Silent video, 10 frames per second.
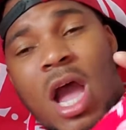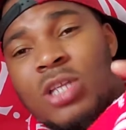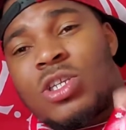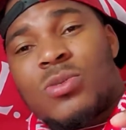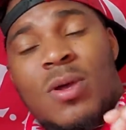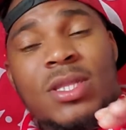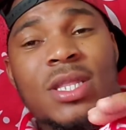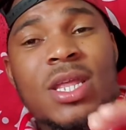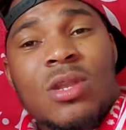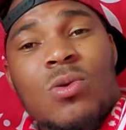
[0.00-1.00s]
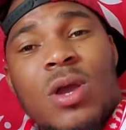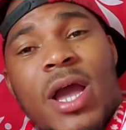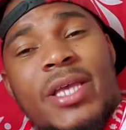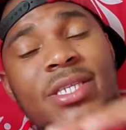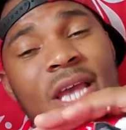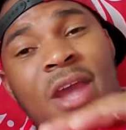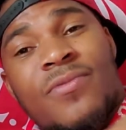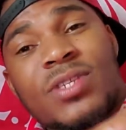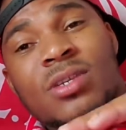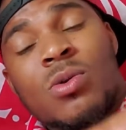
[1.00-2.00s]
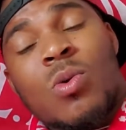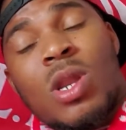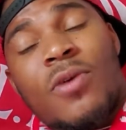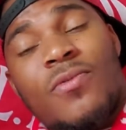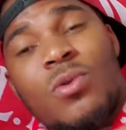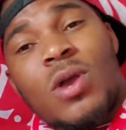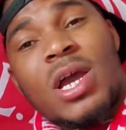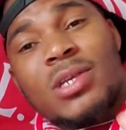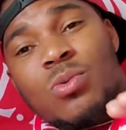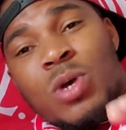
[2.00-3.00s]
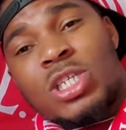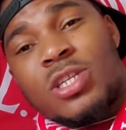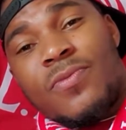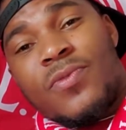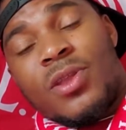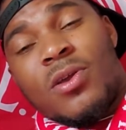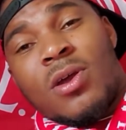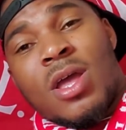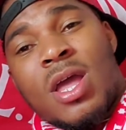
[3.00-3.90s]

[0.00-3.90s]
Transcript: I just want to tell you guys, every single one of you guys watch the video.